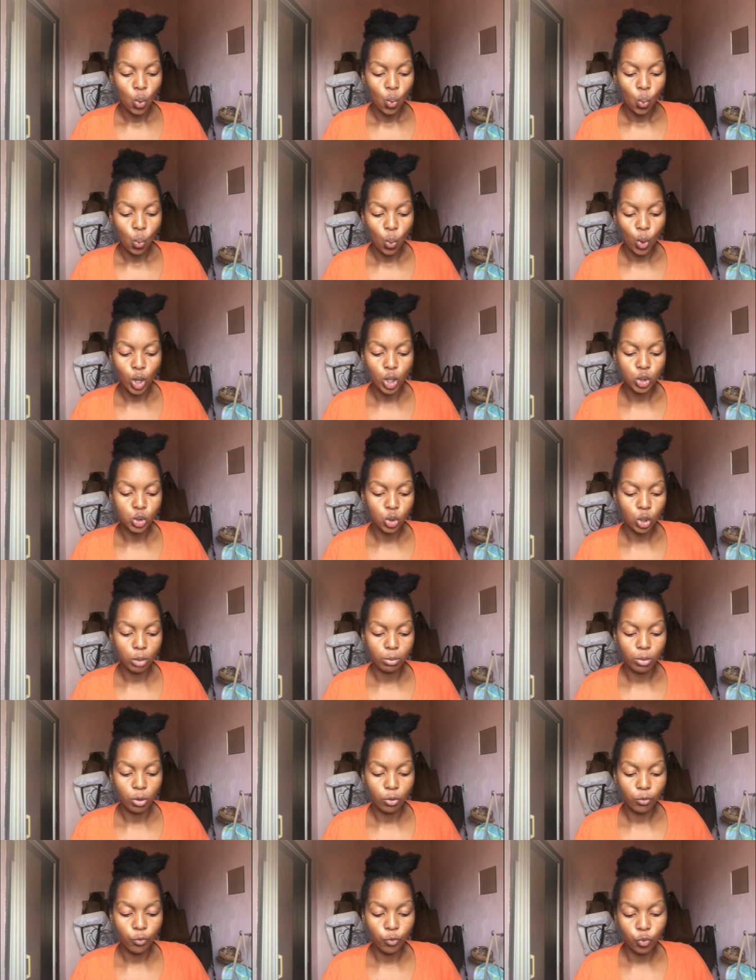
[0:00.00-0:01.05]
when I talk
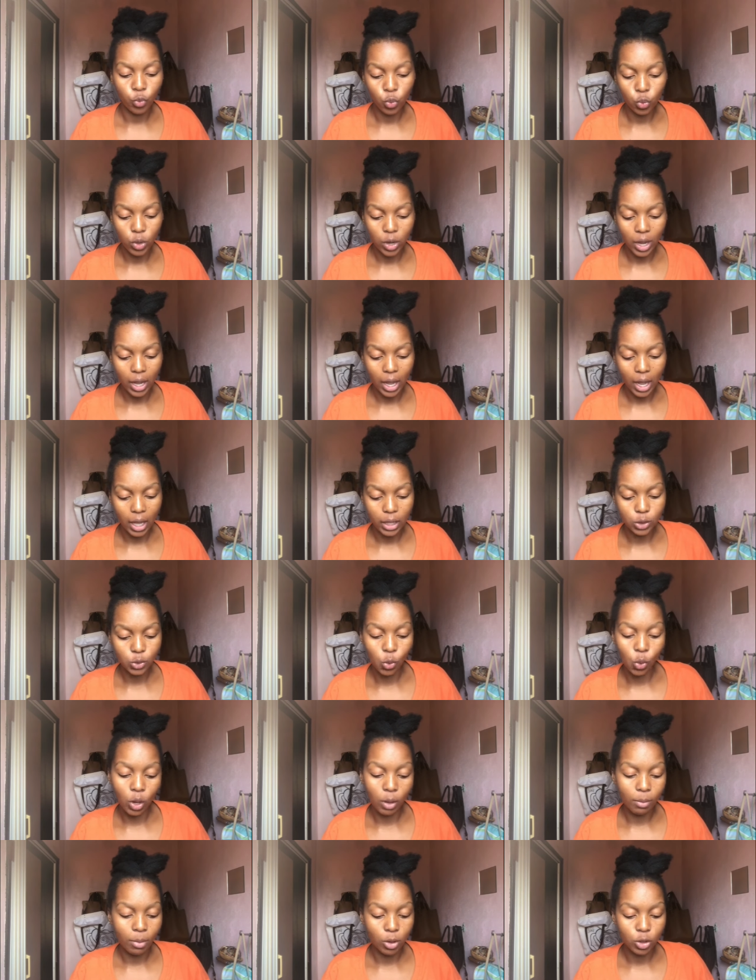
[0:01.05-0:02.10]
about food, I
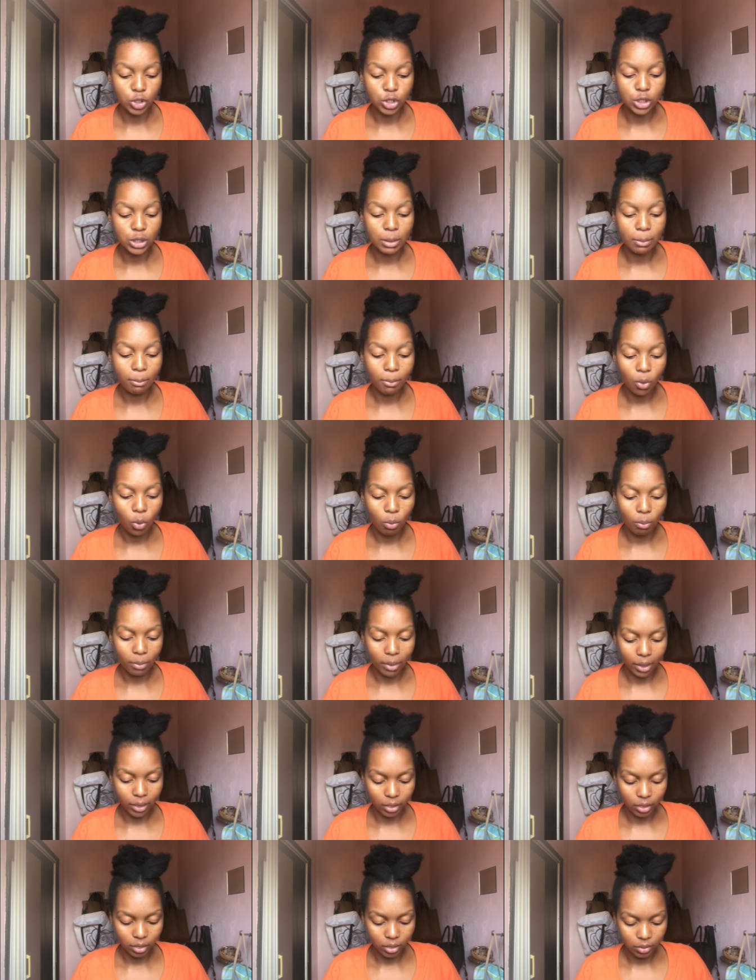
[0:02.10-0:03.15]
talk about simple meal.